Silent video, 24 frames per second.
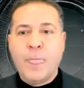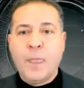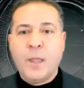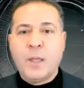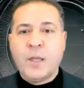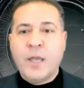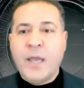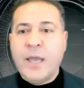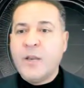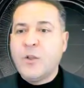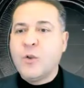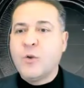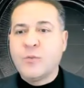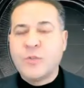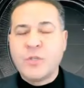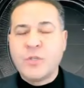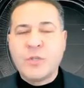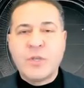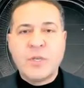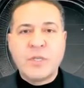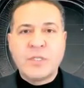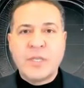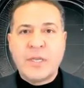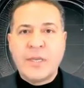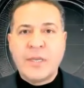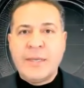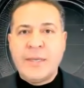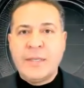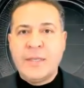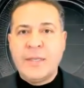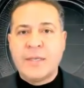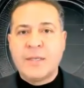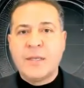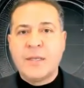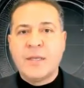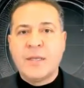any of the things that he
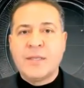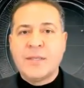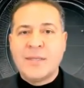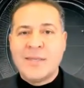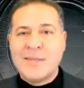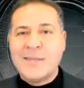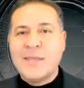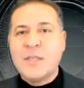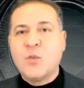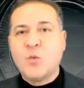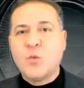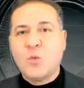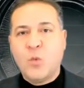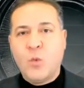did. This is